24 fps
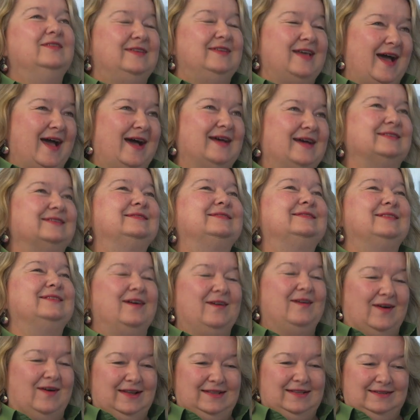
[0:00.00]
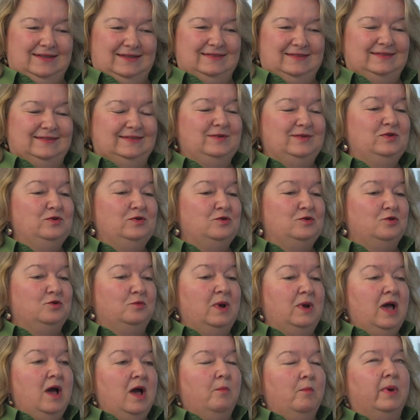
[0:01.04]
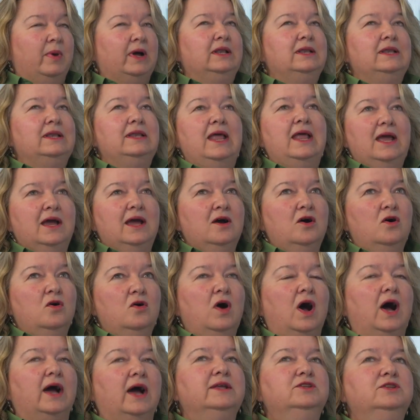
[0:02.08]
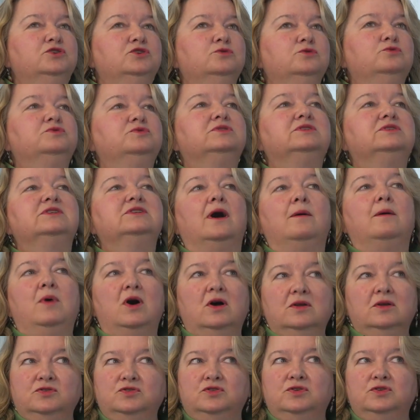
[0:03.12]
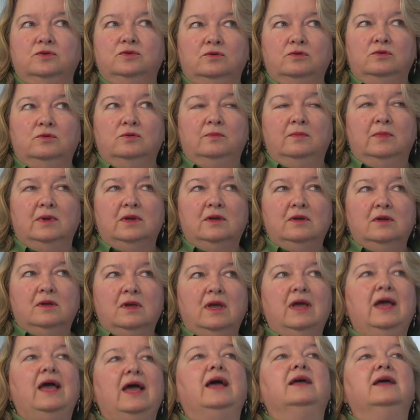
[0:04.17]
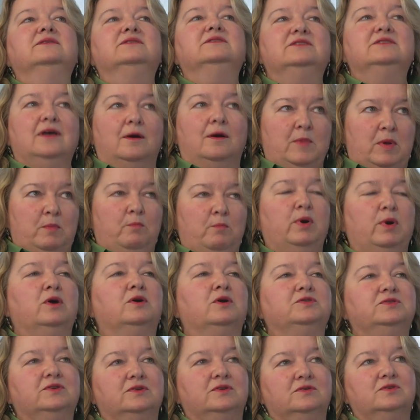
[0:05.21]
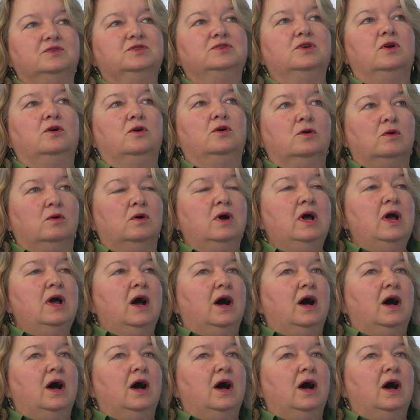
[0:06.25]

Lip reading: Yes, so I did Zoom, but now I do some on Zoom and some in person. So